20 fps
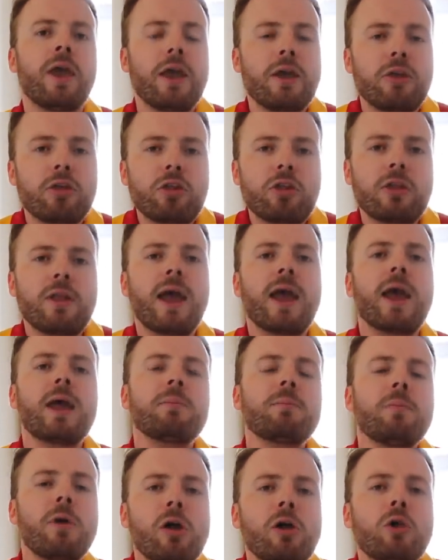
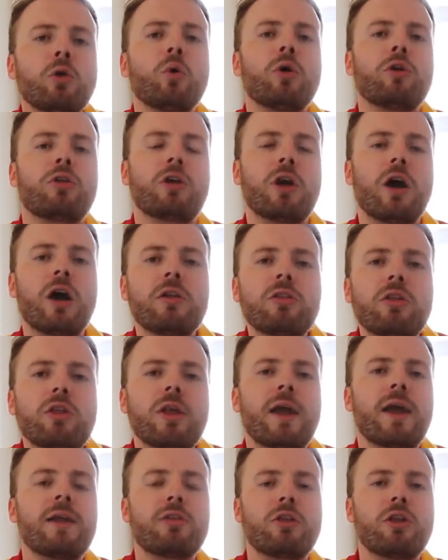Istanbul was
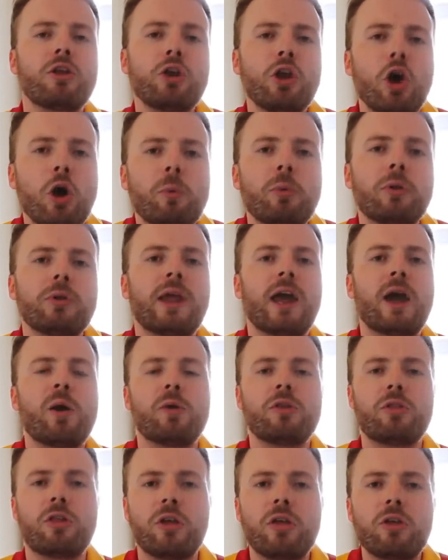Constantinople,
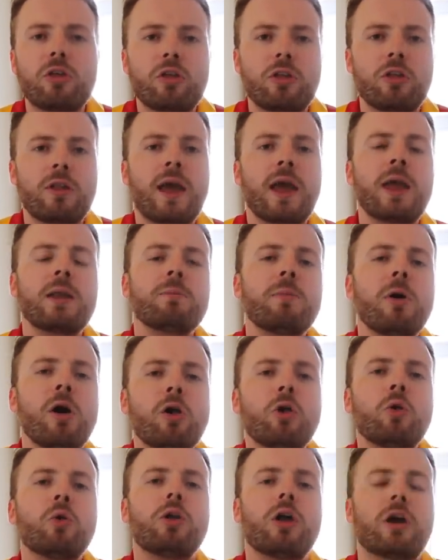now it's
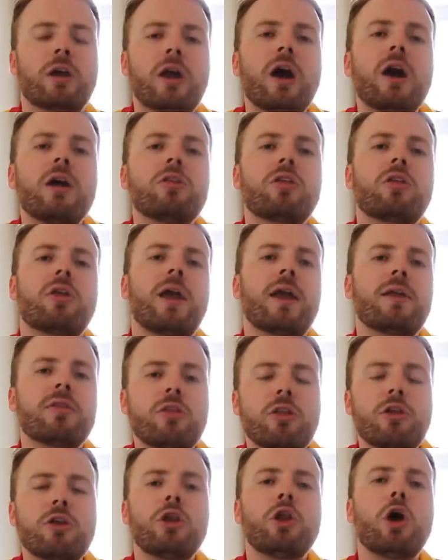Istanbul, now
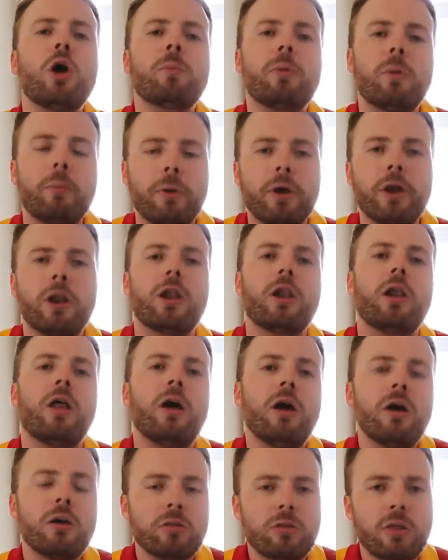Constantinople, been a
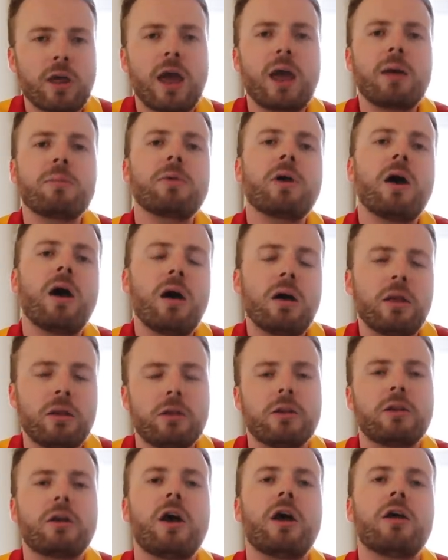long time gone,
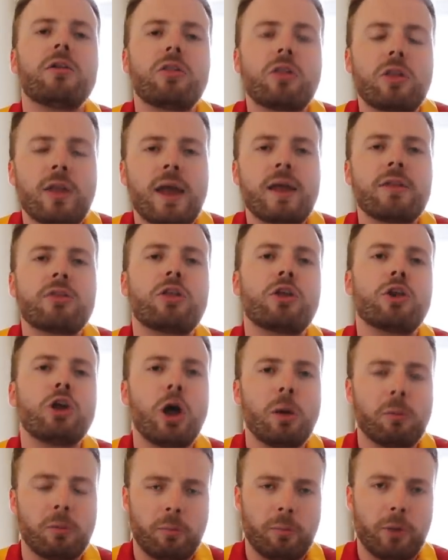
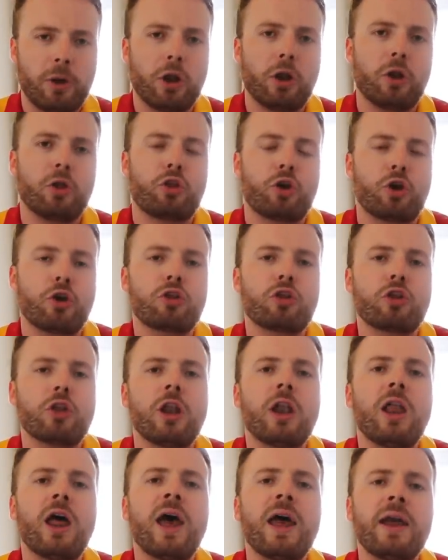Constantinople, bear a Turkish
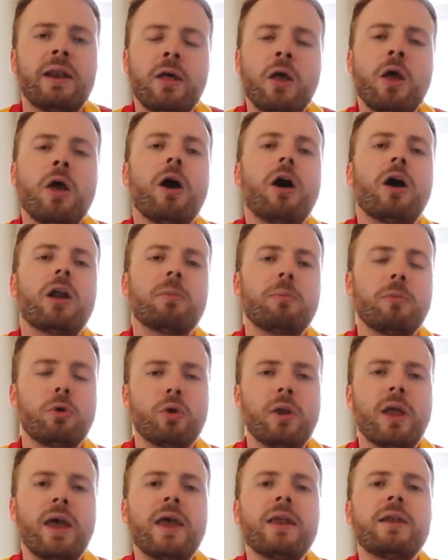delight on a
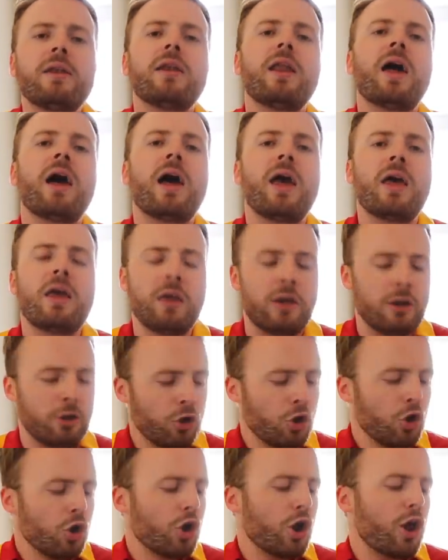moonlit night.
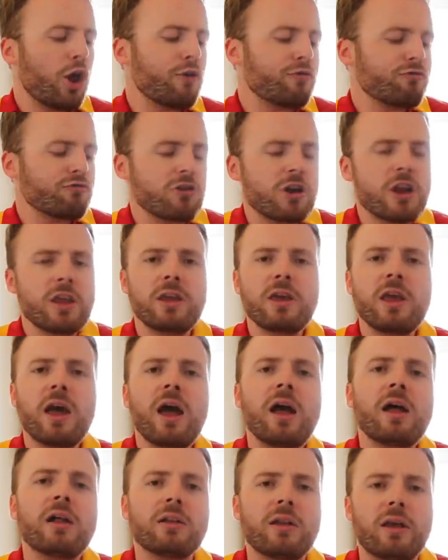Every
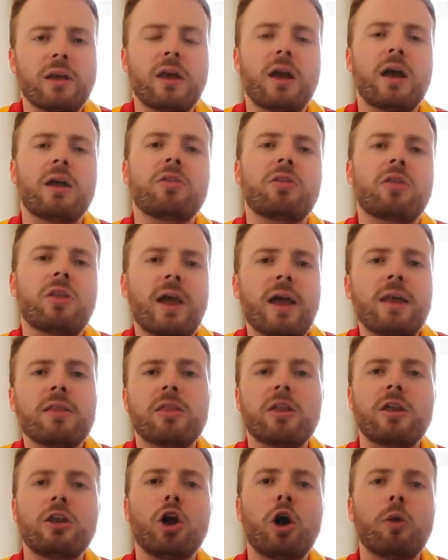gal in
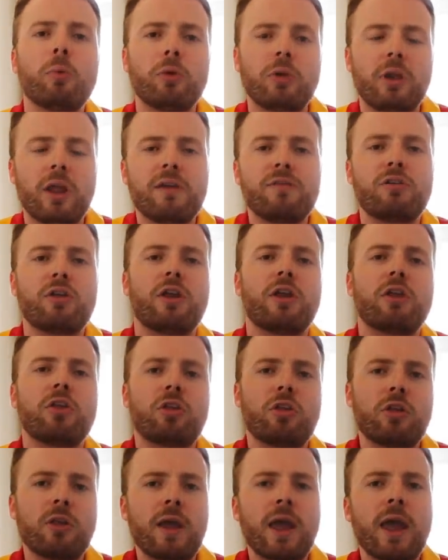Constantinople lives in
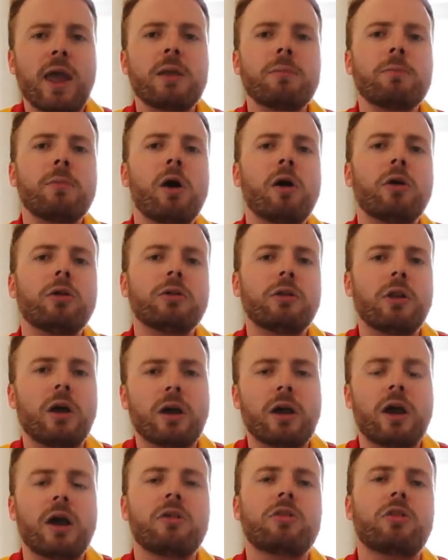Istanbul,
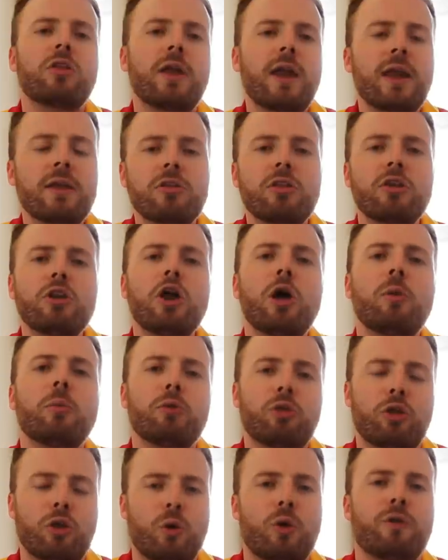now
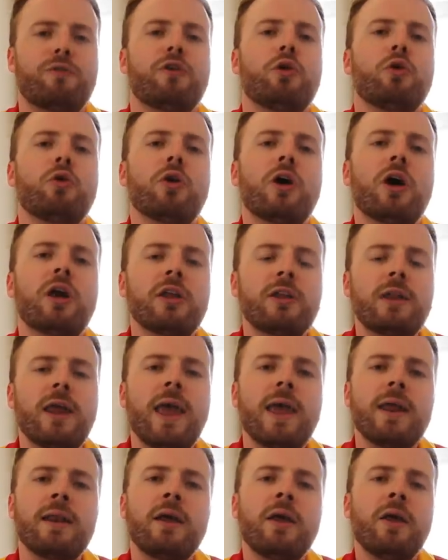Constantinople, so if you got a
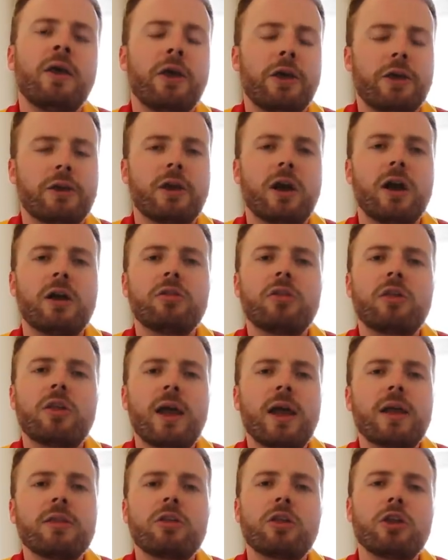date in
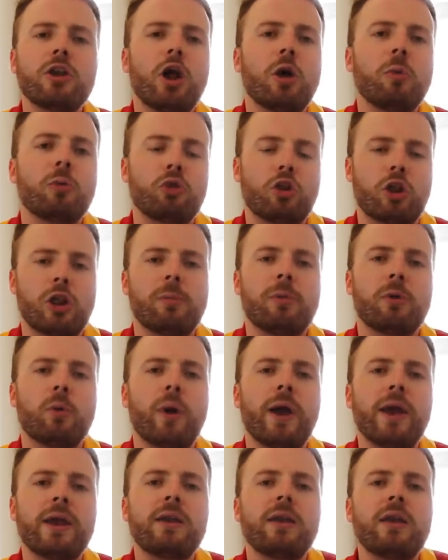Constantinople, she'll be
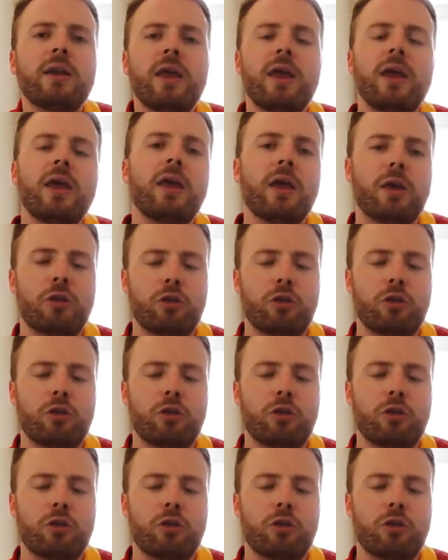waiting in